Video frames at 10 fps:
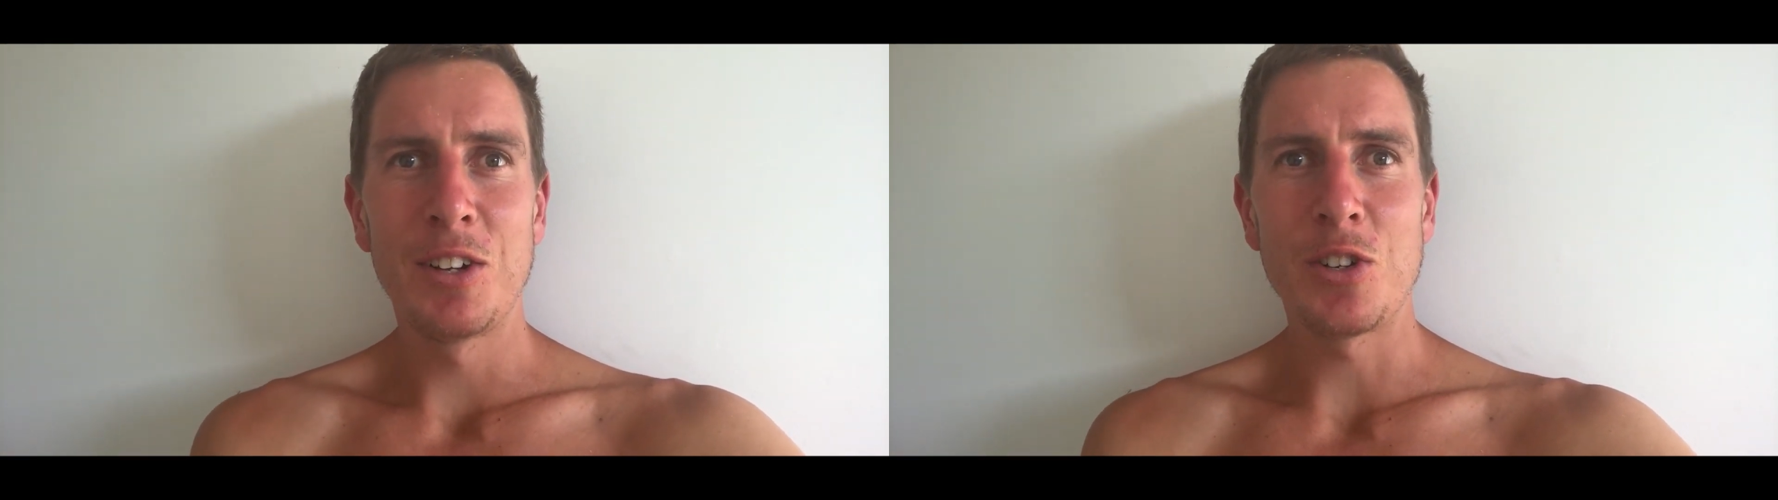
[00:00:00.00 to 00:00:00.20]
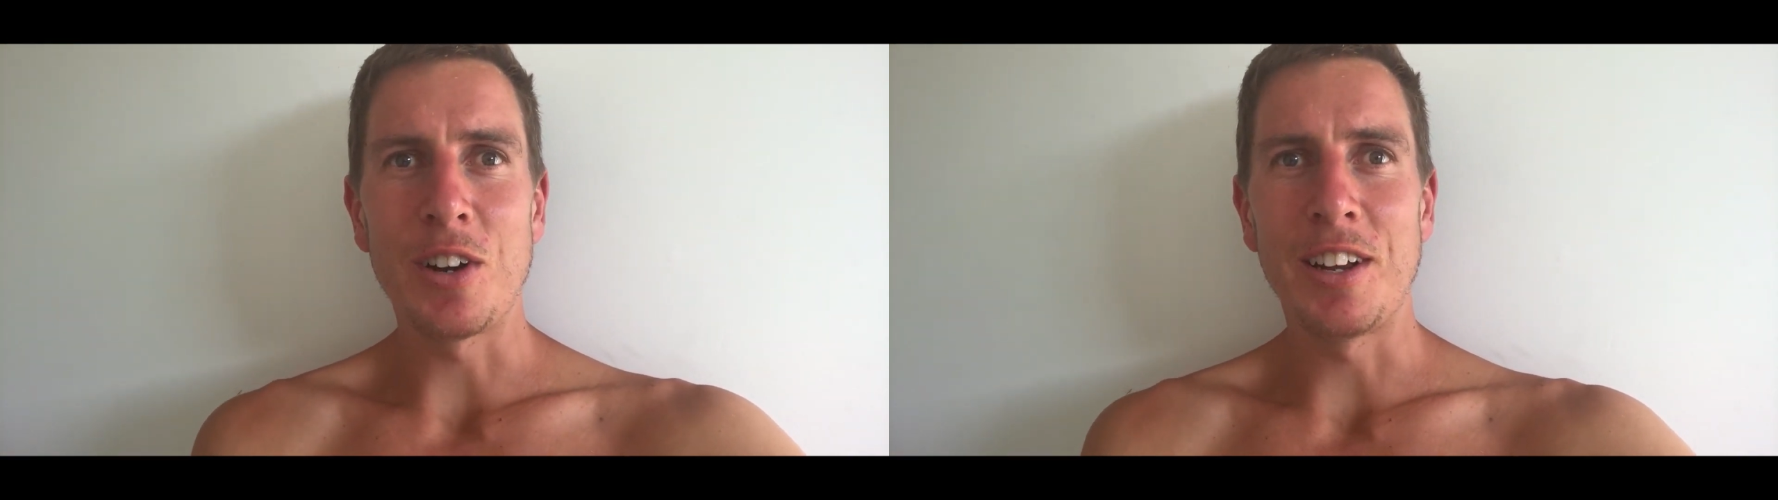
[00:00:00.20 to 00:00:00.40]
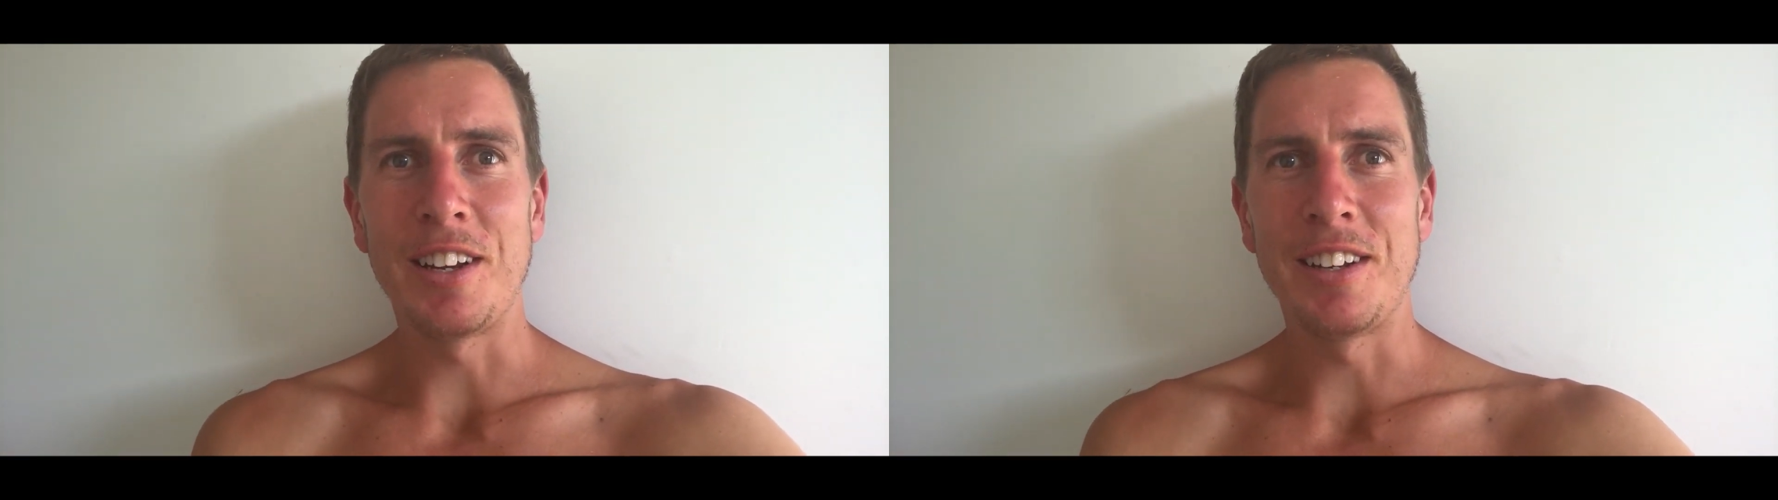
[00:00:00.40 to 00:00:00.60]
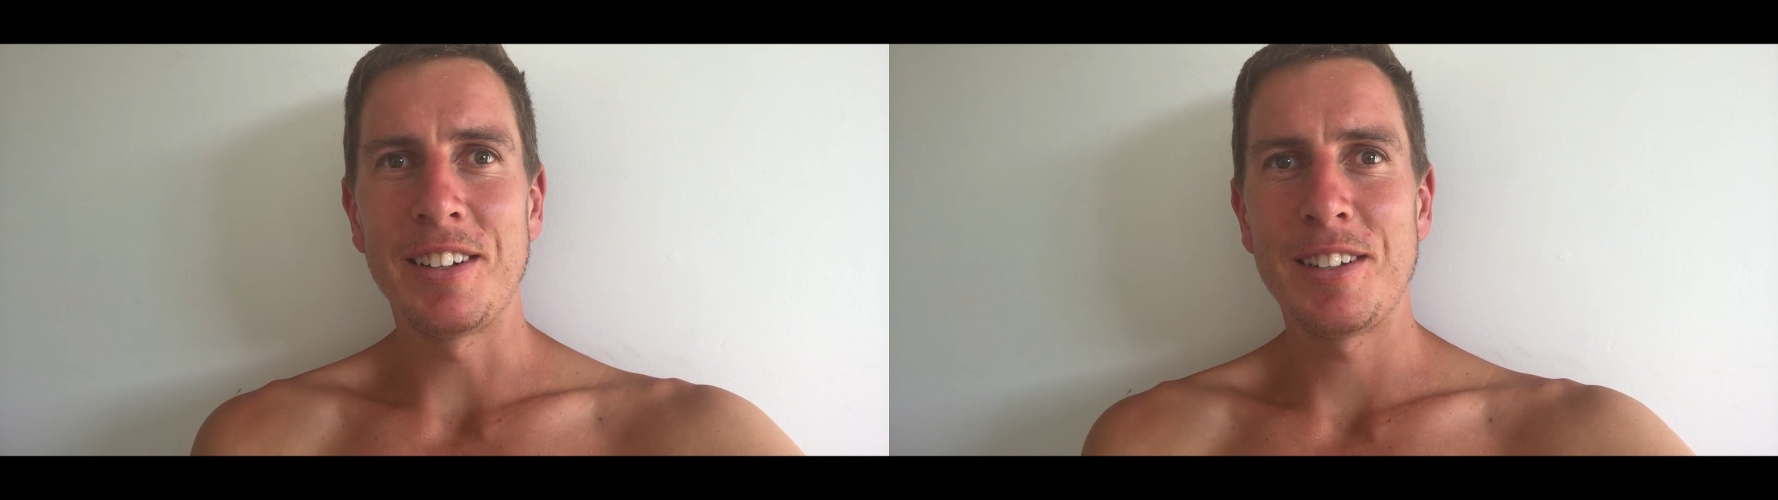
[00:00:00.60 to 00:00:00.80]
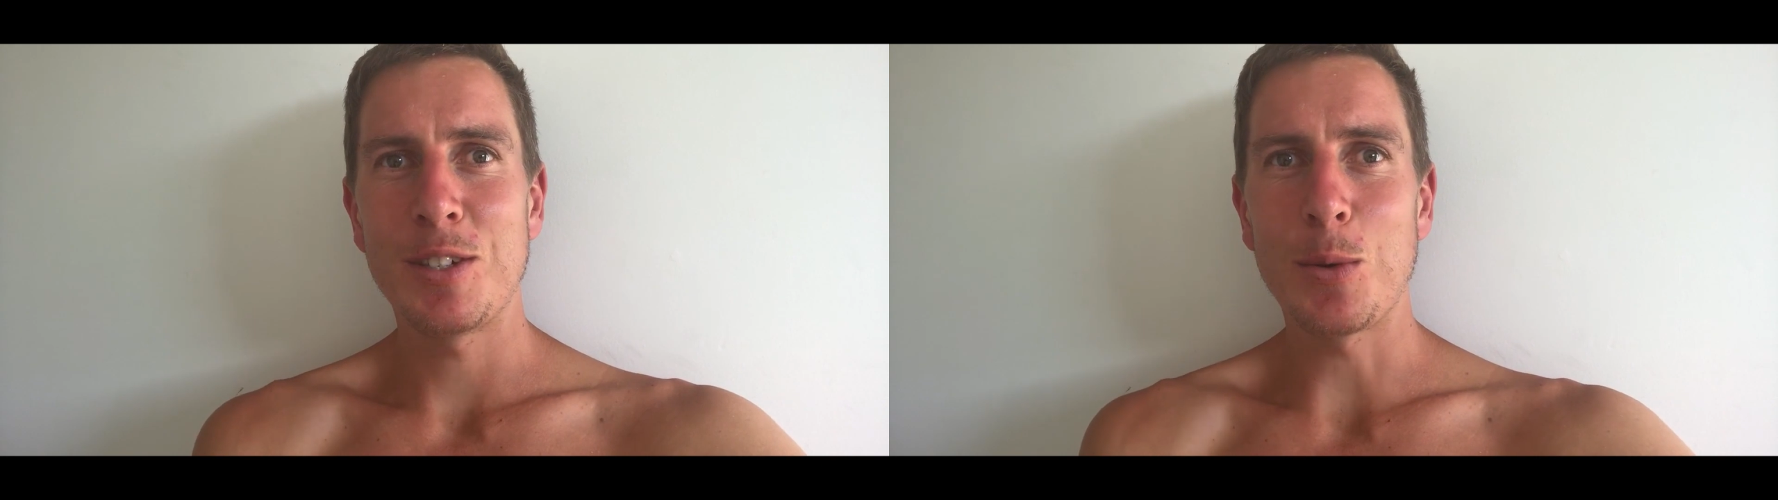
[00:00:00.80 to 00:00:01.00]
try and
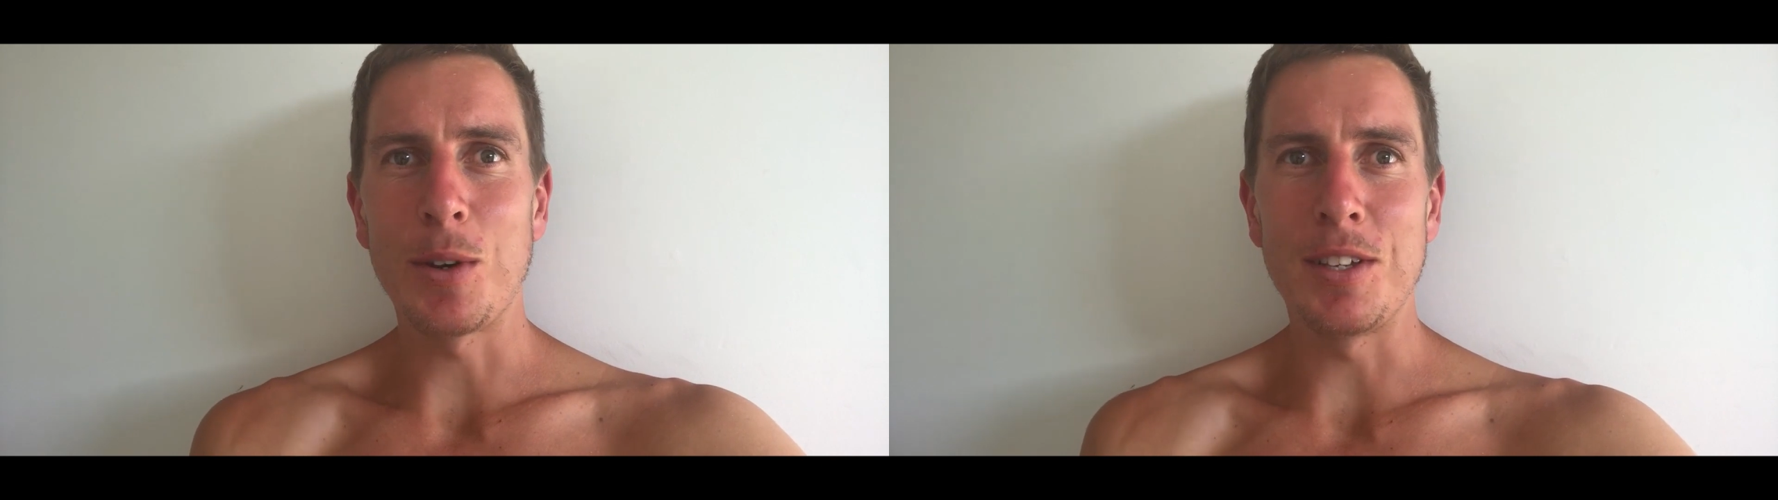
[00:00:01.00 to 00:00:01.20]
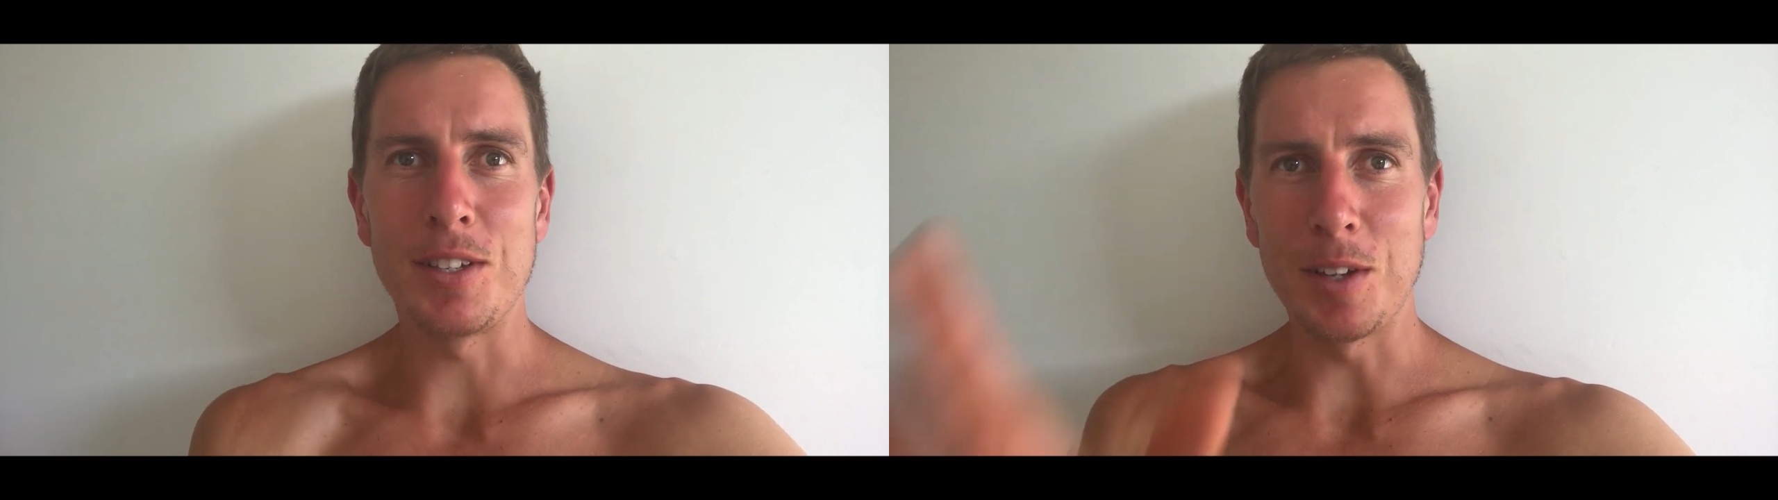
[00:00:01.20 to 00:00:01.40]
squeeze